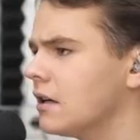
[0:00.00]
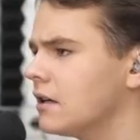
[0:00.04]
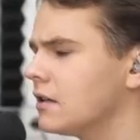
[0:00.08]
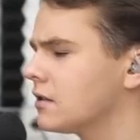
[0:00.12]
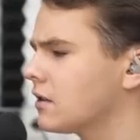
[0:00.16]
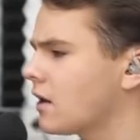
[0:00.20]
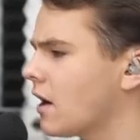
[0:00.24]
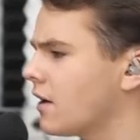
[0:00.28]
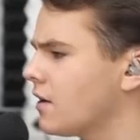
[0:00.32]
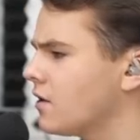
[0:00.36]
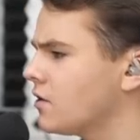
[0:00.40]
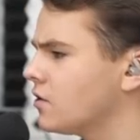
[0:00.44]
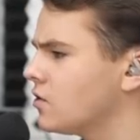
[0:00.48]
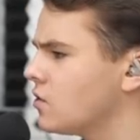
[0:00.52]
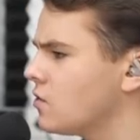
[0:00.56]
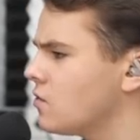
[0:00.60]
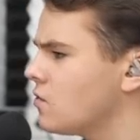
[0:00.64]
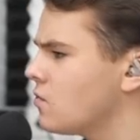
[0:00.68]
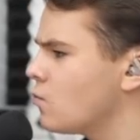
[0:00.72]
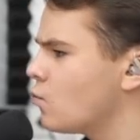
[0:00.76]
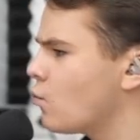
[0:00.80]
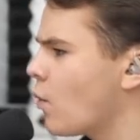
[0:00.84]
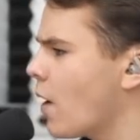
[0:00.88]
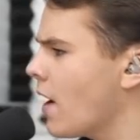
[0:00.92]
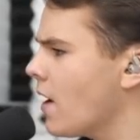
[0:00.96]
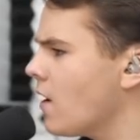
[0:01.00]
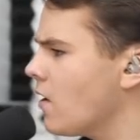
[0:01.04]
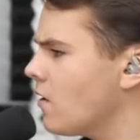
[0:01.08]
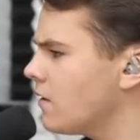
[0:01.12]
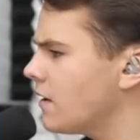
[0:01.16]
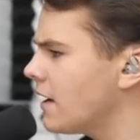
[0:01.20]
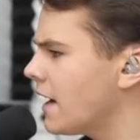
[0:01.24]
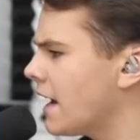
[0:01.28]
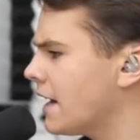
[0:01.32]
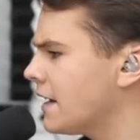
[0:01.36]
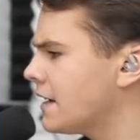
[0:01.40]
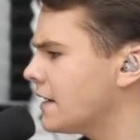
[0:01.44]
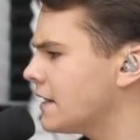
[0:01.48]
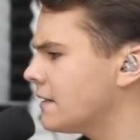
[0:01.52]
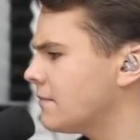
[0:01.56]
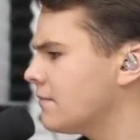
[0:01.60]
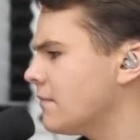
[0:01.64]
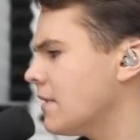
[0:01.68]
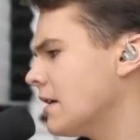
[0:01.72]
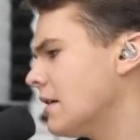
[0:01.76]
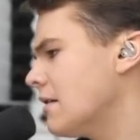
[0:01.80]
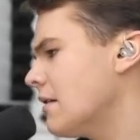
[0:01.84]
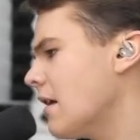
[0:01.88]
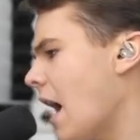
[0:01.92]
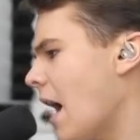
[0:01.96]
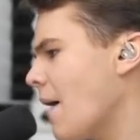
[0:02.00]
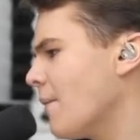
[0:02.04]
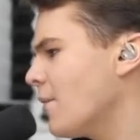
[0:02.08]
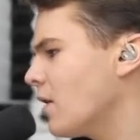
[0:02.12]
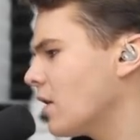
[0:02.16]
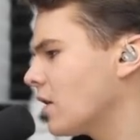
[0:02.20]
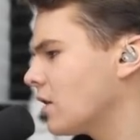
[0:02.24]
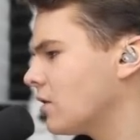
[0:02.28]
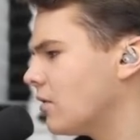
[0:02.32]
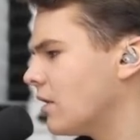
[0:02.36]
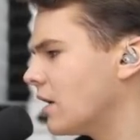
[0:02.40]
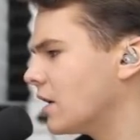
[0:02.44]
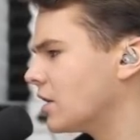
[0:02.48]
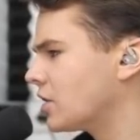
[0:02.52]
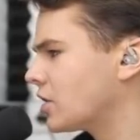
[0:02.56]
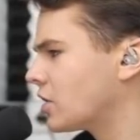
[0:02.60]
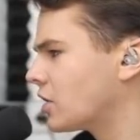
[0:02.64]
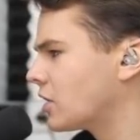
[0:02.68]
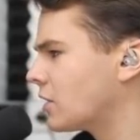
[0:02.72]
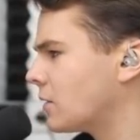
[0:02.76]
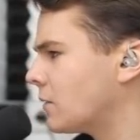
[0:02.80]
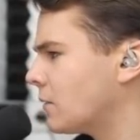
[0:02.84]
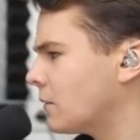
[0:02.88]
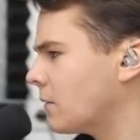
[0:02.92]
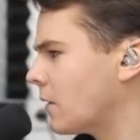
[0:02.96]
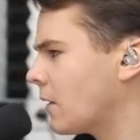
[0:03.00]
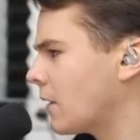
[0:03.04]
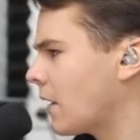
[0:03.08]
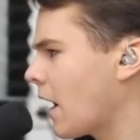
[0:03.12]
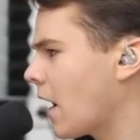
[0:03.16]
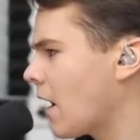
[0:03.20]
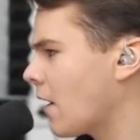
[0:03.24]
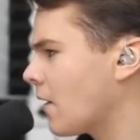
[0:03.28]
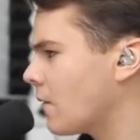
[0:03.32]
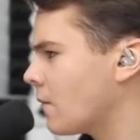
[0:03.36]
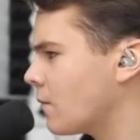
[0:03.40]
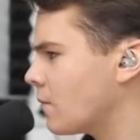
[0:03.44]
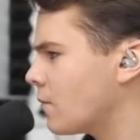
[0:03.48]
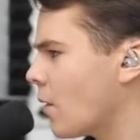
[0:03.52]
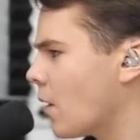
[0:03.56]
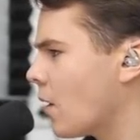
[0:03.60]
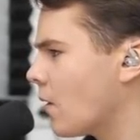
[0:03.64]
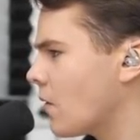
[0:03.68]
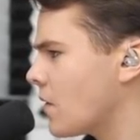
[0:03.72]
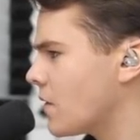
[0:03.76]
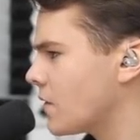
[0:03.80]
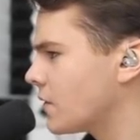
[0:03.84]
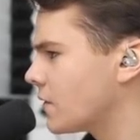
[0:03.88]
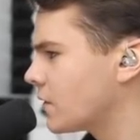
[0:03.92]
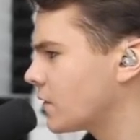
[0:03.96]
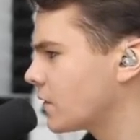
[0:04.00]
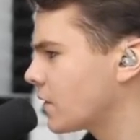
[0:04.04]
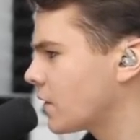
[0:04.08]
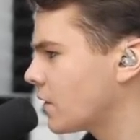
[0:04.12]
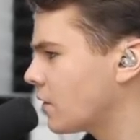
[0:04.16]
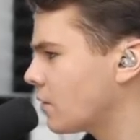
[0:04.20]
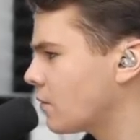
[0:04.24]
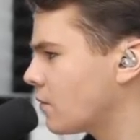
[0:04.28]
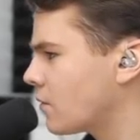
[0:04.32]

is gonna do well, and you know, I'm not quite sure on how well this is gonna